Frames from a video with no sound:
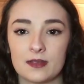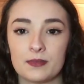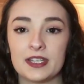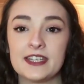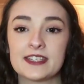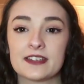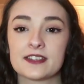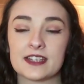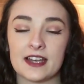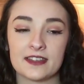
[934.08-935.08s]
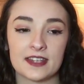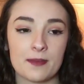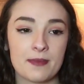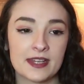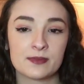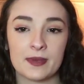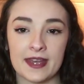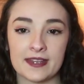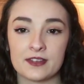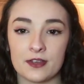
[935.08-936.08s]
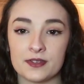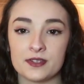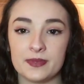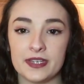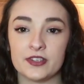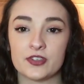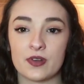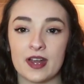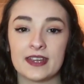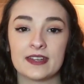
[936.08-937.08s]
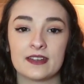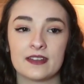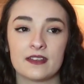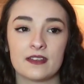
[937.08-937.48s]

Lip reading: Police then decide that their best bet is going to be to try and